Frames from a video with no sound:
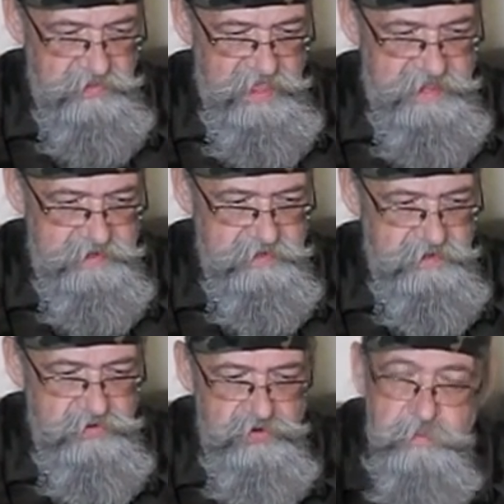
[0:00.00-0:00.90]
that
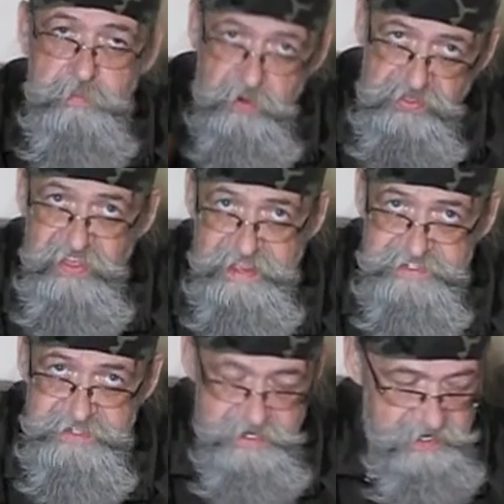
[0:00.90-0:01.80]
you can put
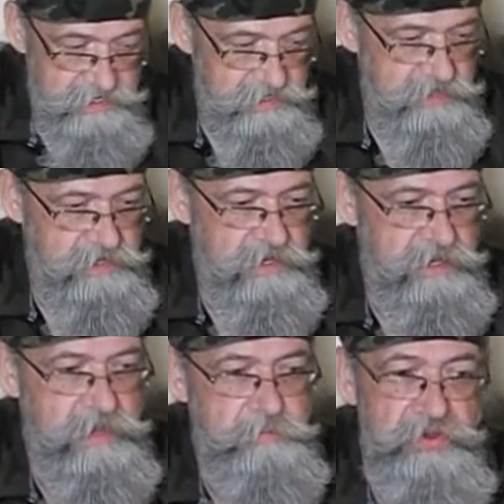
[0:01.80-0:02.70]
things in it,
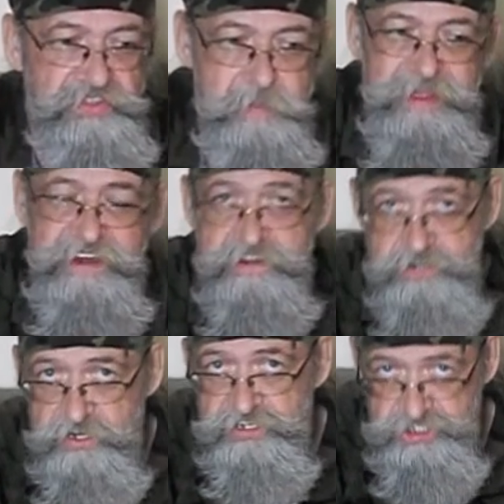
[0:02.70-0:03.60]
put them in
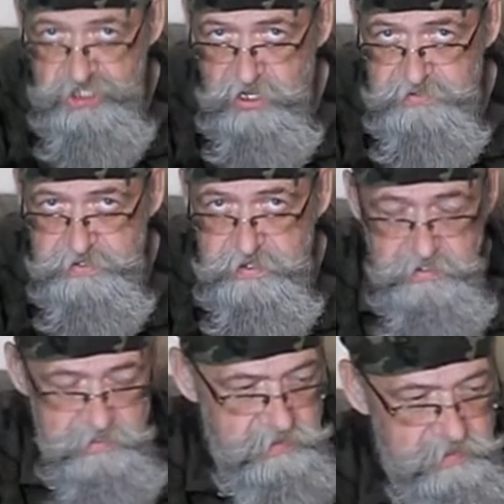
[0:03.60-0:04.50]
a
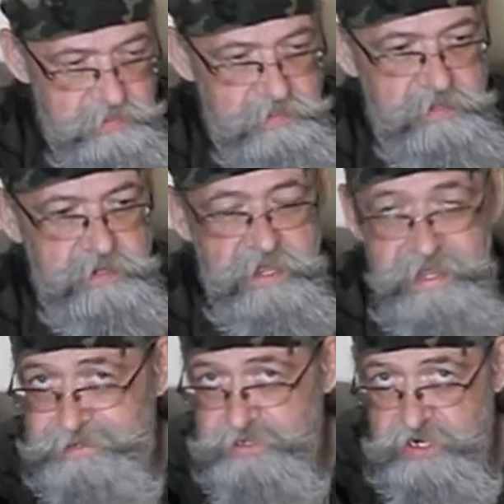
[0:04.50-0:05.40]
shelter
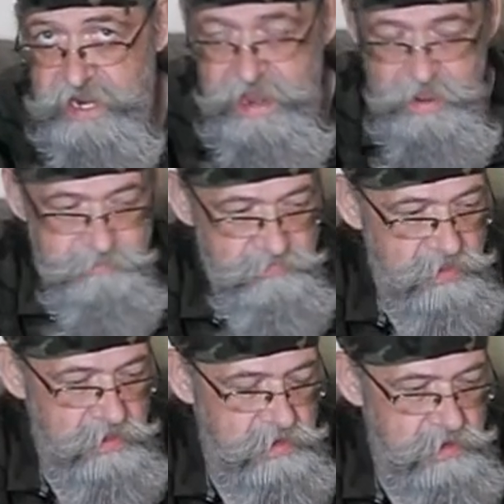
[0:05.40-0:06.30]
in your camp,
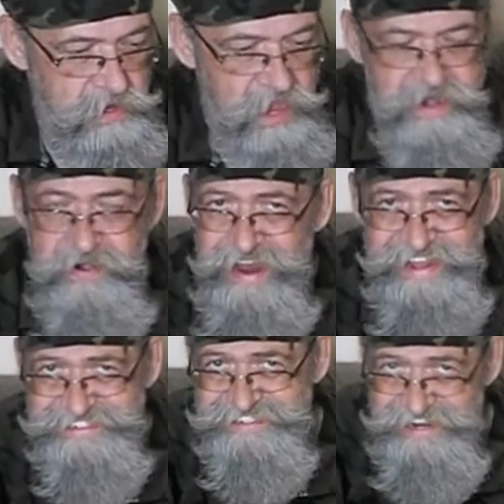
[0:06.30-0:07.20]
and they're
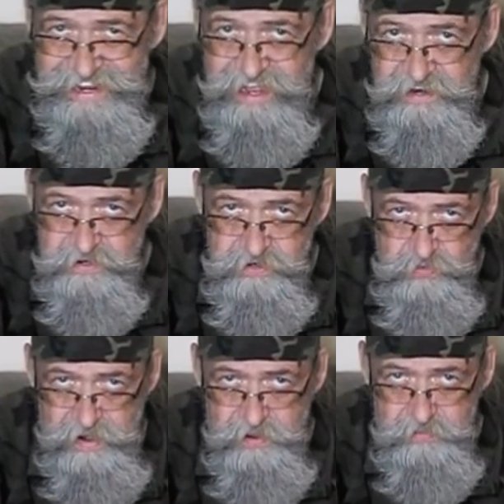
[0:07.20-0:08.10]
not sitting on the
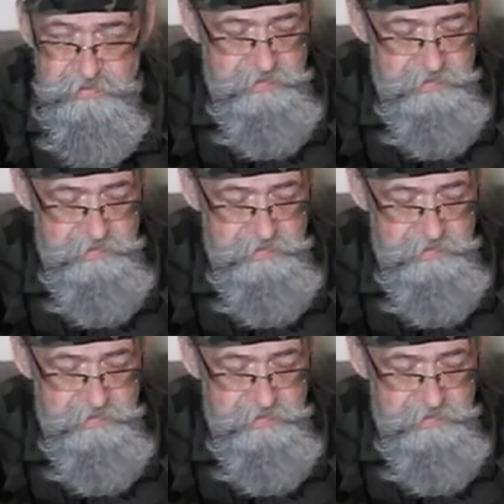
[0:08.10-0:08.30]
ground.